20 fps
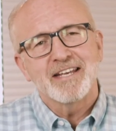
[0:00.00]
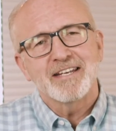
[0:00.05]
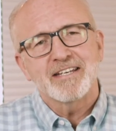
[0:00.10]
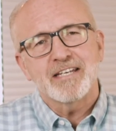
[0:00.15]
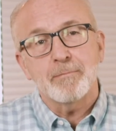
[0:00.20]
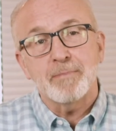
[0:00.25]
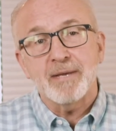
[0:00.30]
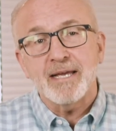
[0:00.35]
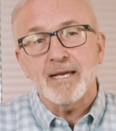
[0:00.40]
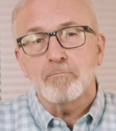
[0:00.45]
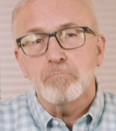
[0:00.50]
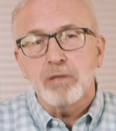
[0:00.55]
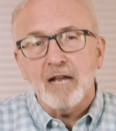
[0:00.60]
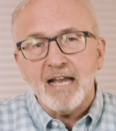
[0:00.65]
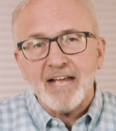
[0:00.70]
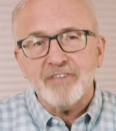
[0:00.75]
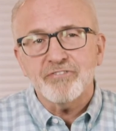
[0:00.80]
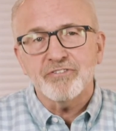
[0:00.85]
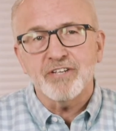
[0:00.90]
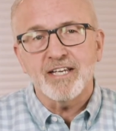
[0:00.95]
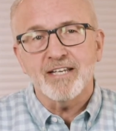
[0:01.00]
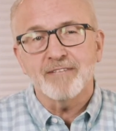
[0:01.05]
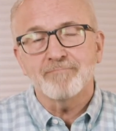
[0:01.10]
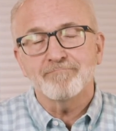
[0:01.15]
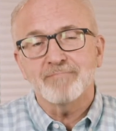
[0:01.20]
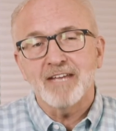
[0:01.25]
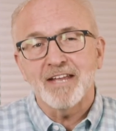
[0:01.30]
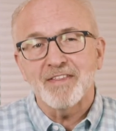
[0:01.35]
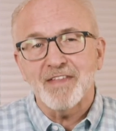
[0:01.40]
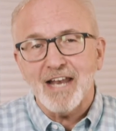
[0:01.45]
to be a
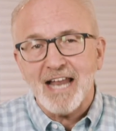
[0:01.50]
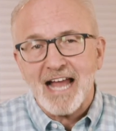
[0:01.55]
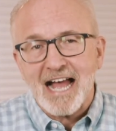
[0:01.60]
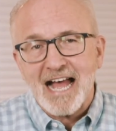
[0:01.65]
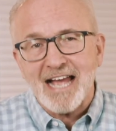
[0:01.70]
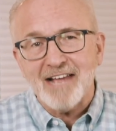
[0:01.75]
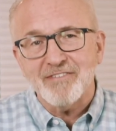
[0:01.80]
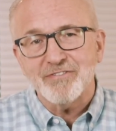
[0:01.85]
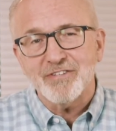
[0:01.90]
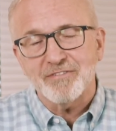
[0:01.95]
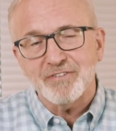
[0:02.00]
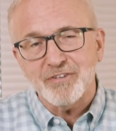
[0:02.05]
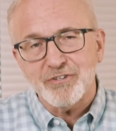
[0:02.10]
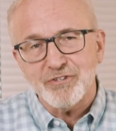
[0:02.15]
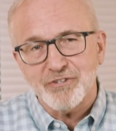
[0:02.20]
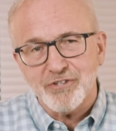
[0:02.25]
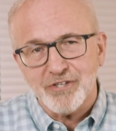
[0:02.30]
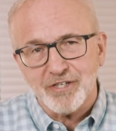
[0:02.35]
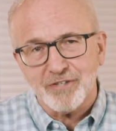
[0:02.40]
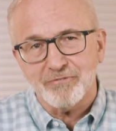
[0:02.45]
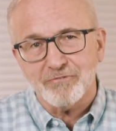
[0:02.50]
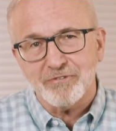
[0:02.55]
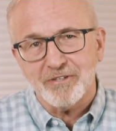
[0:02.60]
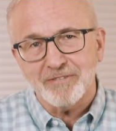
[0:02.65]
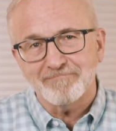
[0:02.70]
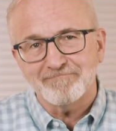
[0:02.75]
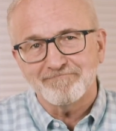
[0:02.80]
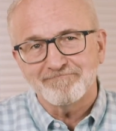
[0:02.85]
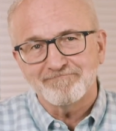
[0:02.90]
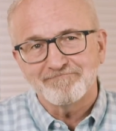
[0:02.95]
blessing in the lives of his children.
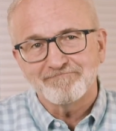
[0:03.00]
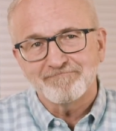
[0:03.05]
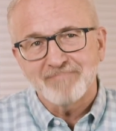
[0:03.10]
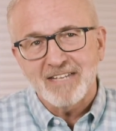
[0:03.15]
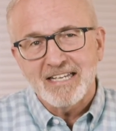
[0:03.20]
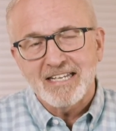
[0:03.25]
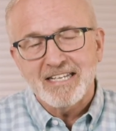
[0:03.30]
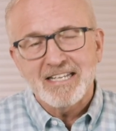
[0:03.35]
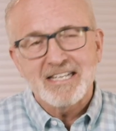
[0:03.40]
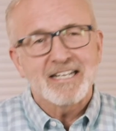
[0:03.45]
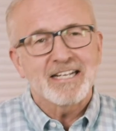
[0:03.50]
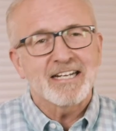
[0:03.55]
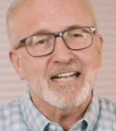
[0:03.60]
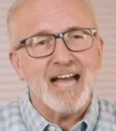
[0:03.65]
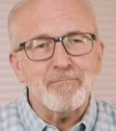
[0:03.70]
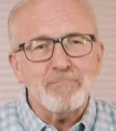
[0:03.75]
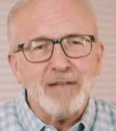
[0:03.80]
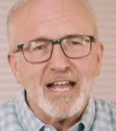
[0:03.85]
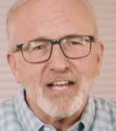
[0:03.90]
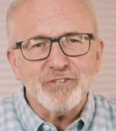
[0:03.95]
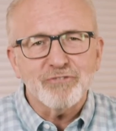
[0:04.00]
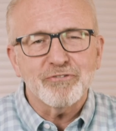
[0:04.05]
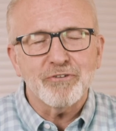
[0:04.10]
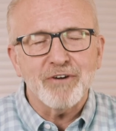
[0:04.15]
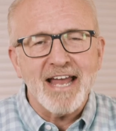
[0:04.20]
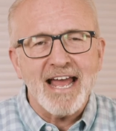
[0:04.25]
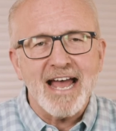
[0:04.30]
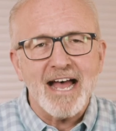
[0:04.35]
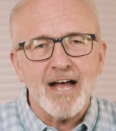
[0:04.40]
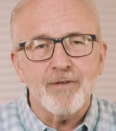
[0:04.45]
God bless for
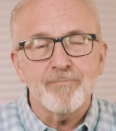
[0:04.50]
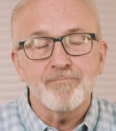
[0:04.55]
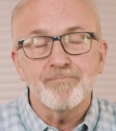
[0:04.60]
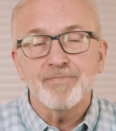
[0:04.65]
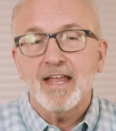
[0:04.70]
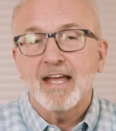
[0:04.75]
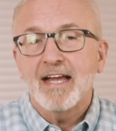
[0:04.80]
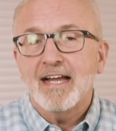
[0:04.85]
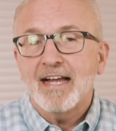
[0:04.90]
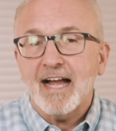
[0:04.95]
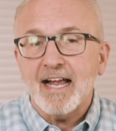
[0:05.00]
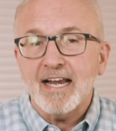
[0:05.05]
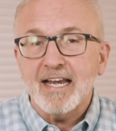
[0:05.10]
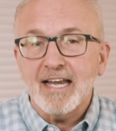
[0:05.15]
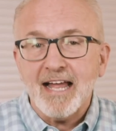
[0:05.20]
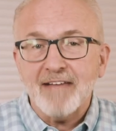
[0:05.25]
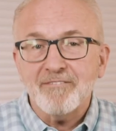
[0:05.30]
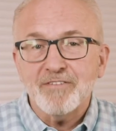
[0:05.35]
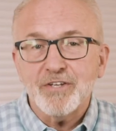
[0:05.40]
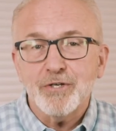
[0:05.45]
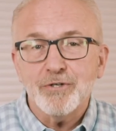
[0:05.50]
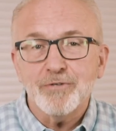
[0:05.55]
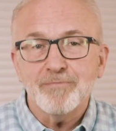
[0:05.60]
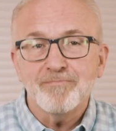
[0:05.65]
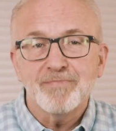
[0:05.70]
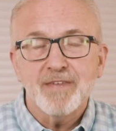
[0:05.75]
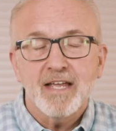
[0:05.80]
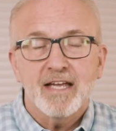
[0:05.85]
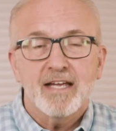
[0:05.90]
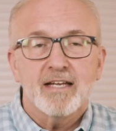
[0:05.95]
now. I love
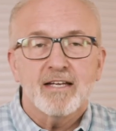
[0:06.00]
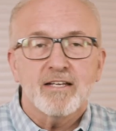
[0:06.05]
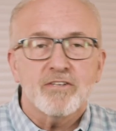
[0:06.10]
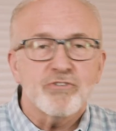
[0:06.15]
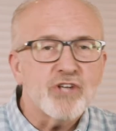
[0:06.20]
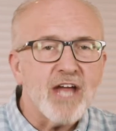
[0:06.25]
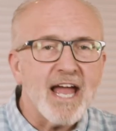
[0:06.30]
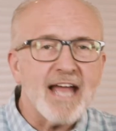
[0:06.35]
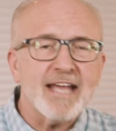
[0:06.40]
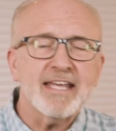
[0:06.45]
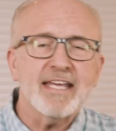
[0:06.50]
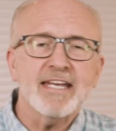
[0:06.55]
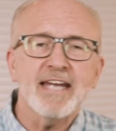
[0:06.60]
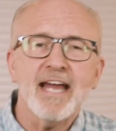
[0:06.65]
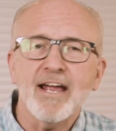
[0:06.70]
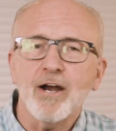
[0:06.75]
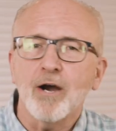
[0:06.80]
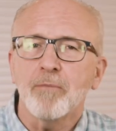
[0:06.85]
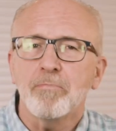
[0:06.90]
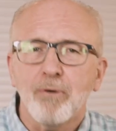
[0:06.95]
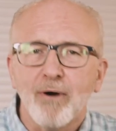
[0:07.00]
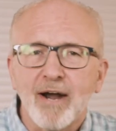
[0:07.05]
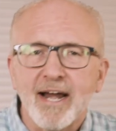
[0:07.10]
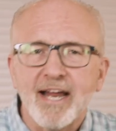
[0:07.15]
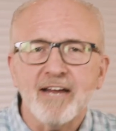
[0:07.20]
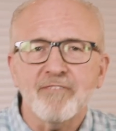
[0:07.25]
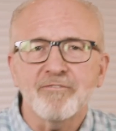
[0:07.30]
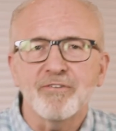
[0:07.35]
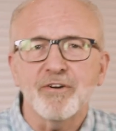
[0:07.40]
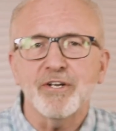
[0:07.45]
you. Jackie and I are
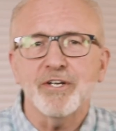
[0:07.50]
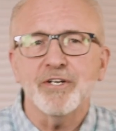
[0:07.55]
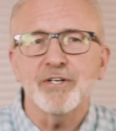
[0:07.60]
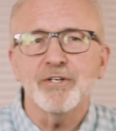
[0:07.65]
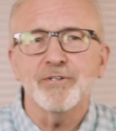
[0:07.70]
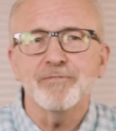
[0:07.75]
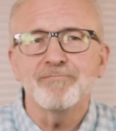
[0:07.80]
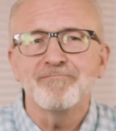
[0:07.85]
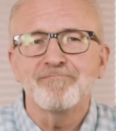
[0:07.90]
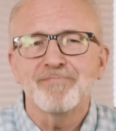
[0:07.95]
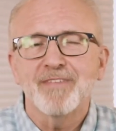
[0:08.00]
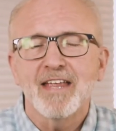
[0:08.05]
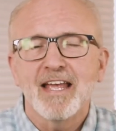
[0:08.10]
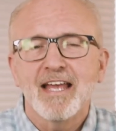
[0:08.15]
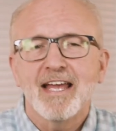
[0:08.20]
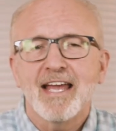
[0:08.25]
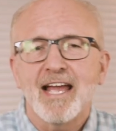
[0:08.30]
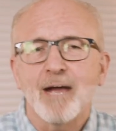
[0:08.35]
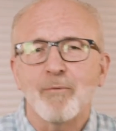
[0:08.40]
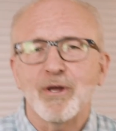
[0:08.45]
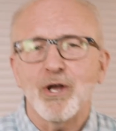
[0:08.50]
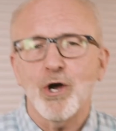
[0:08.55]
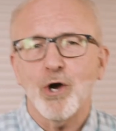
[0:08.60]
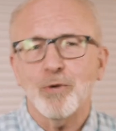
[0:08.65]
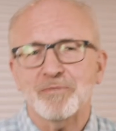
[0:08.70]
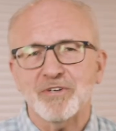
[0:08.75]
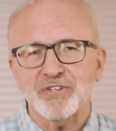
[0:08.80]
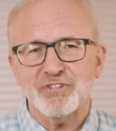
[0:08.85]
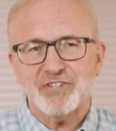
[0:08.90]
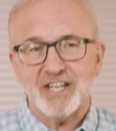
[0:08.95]
praying for you. And we
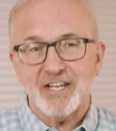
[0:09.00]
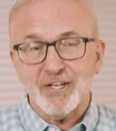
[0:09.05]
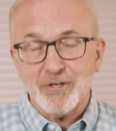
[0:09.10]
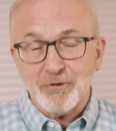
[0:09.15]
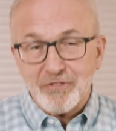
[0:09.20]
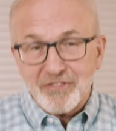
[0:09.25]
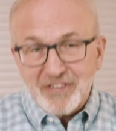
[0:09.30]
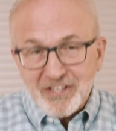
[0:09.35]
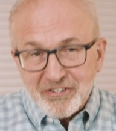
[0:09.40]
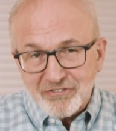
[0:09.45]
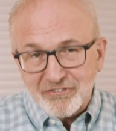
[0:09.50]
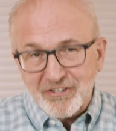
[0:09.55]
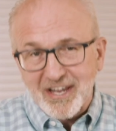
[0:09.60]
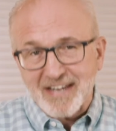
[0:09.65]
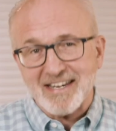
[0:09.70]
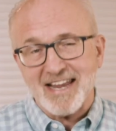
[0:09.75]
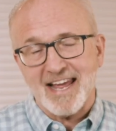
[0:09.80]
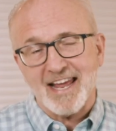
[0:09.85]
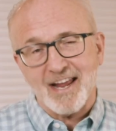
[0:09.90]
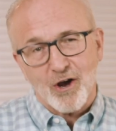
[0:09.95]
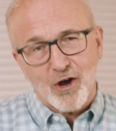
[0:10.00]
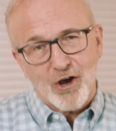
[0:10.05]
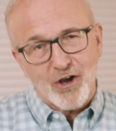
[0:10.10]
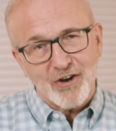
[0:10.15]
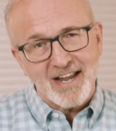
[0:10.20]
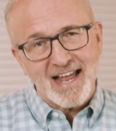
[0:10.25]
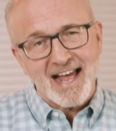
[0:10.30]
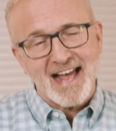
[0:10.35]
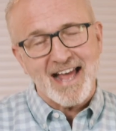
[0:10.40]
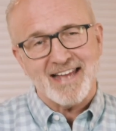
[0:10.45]
hope to see you this Sunday
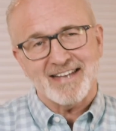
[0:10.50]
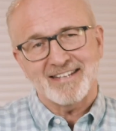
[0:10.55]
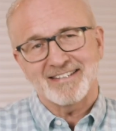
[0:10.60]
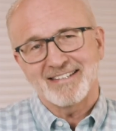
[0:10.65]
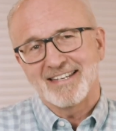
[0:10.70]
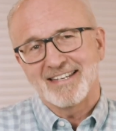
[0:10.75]
online